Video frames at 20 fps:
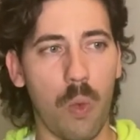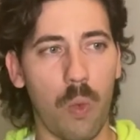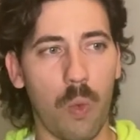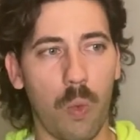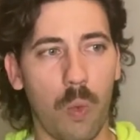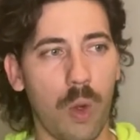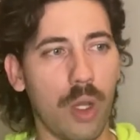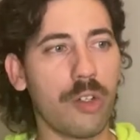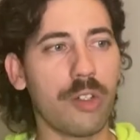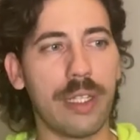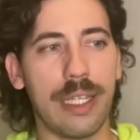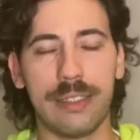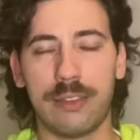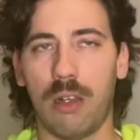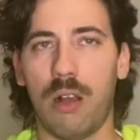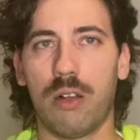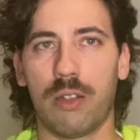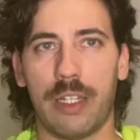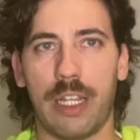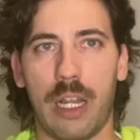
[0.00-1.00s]
What are they
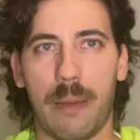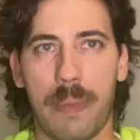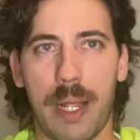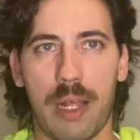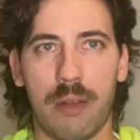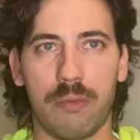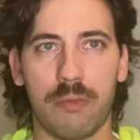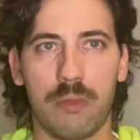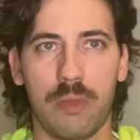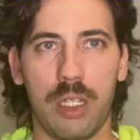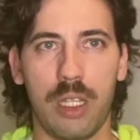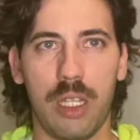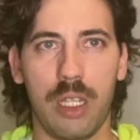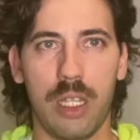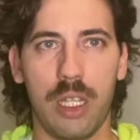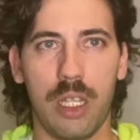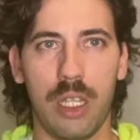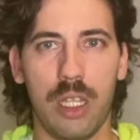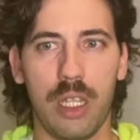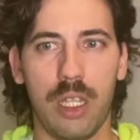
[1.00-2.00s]
talking about?
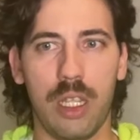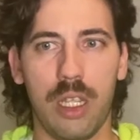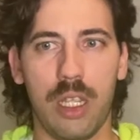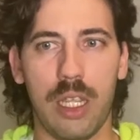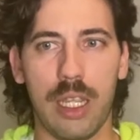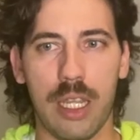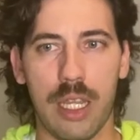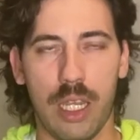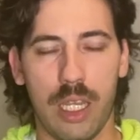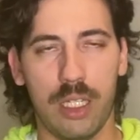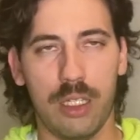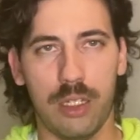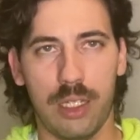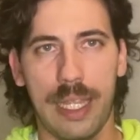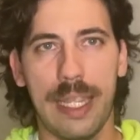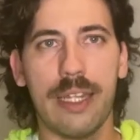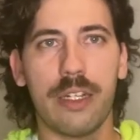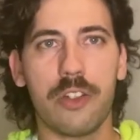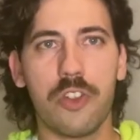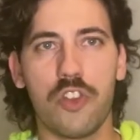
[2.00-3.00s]

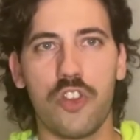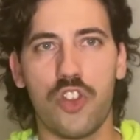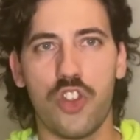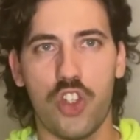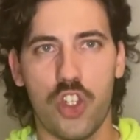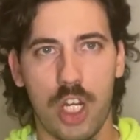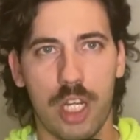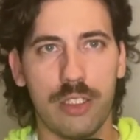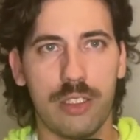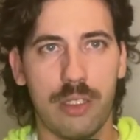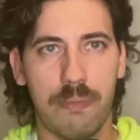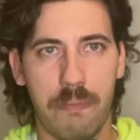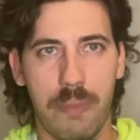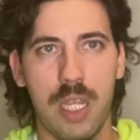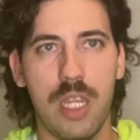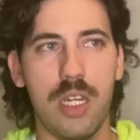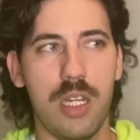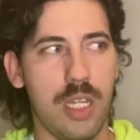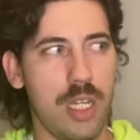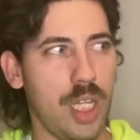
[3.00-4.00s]
Atlanta just
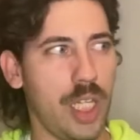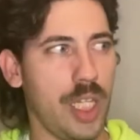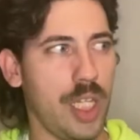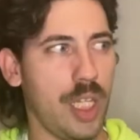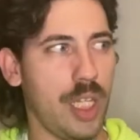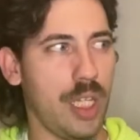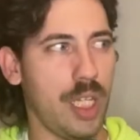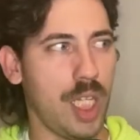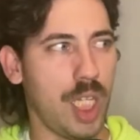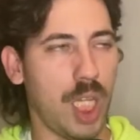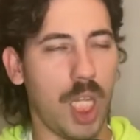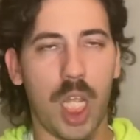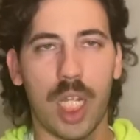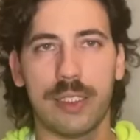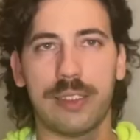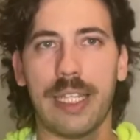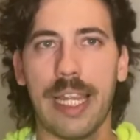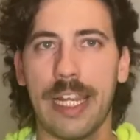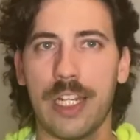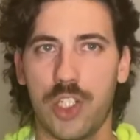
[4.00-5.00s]
beat
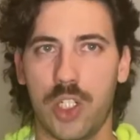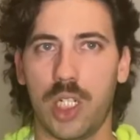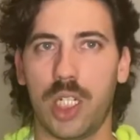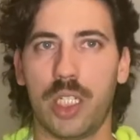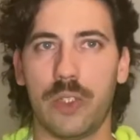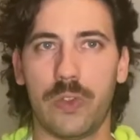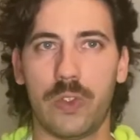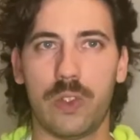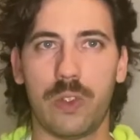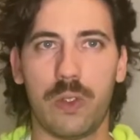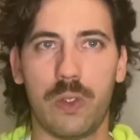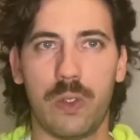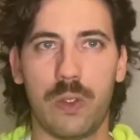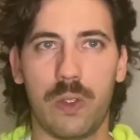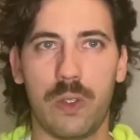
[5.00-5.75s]
Los Angeles